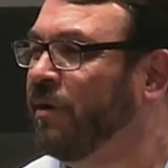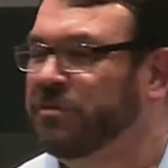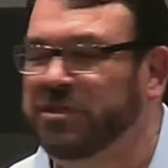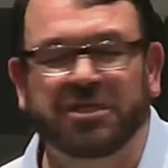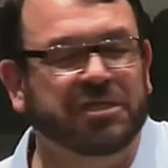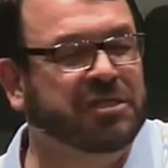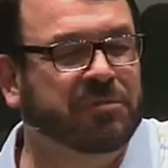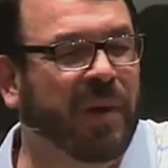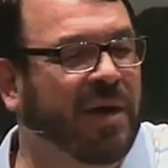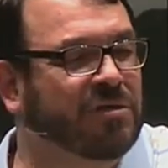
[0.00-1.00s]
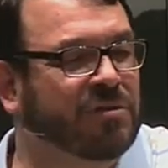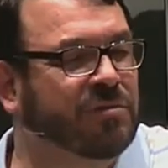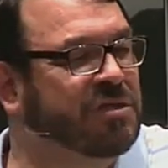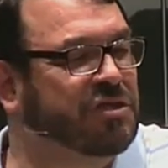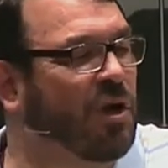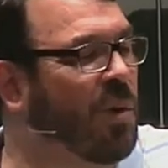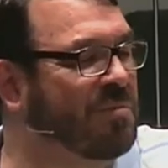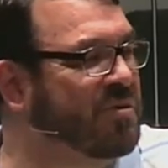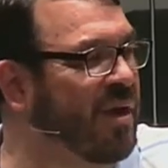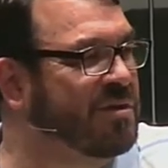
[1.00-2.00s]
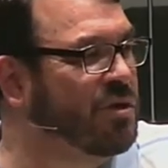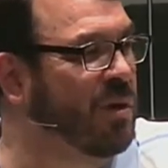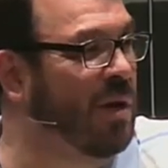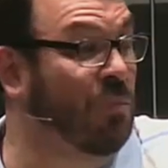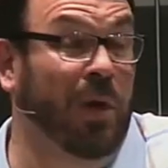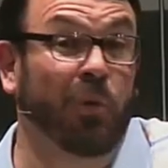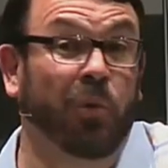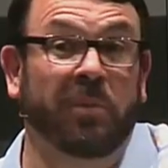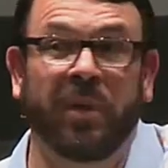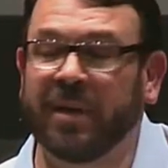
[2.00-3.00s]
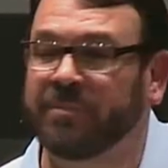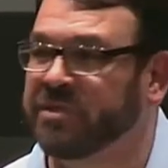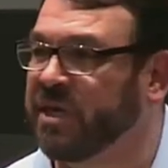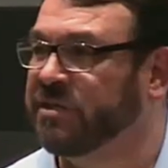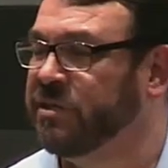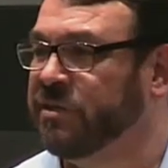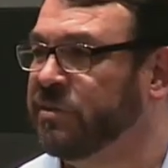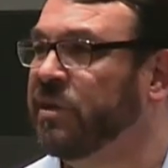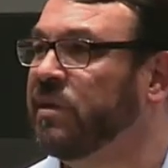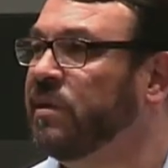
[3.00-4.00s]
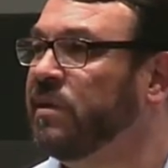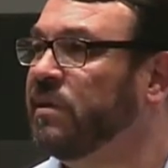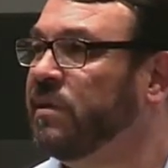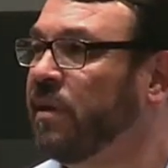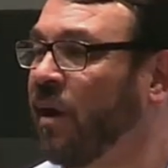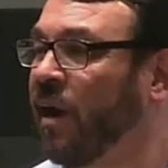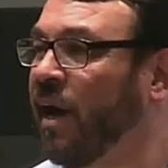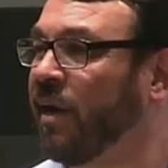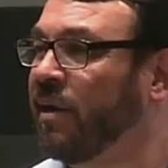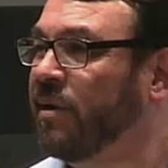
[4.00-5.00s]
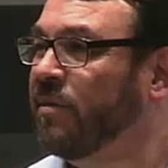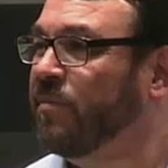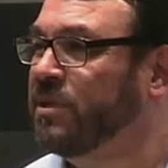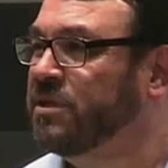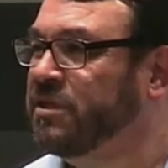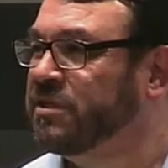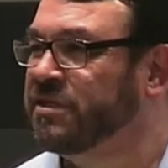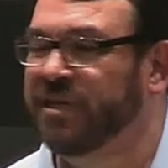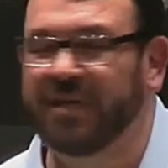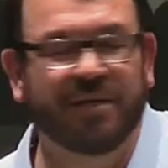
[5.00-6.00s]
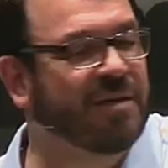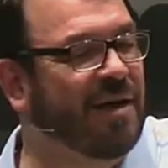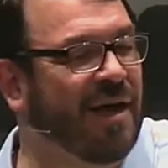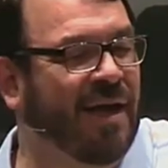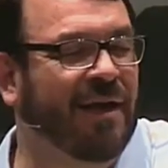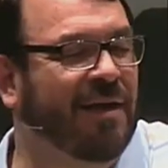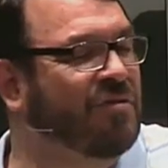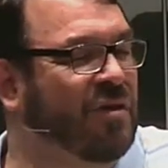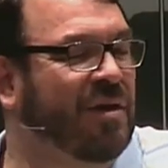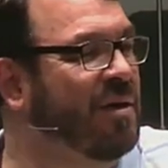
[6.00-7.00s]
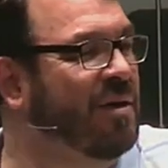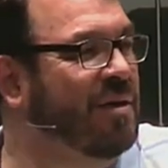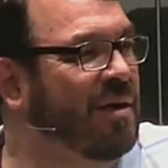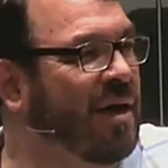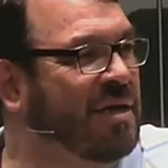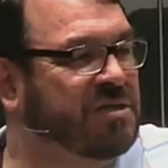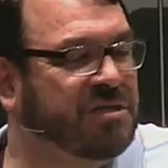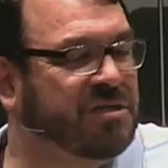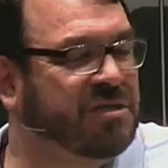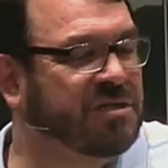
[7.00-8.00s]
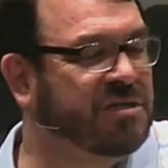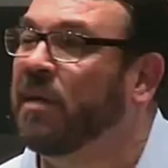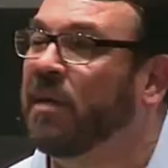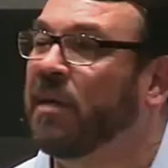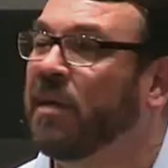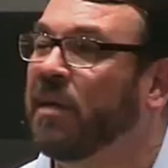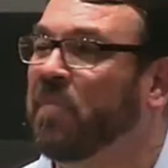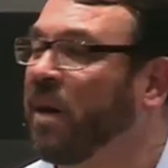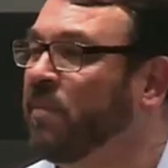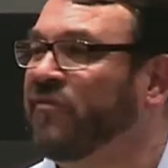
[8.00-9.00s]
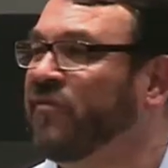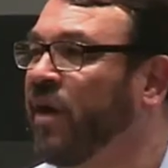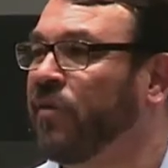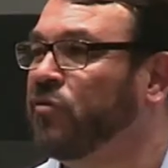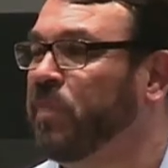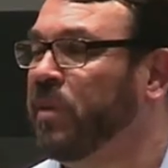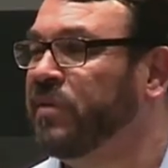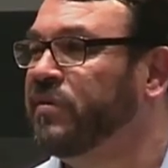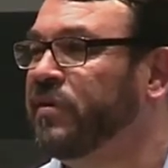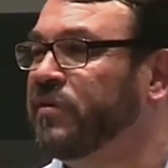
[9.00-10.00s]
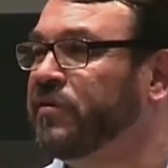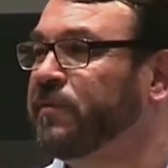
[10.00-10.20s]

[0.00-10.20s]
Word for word: Jesus' parents were just so upset. And we would be upset too. All right? But Jesus said, hey, listen, I just need to be about my Father's business.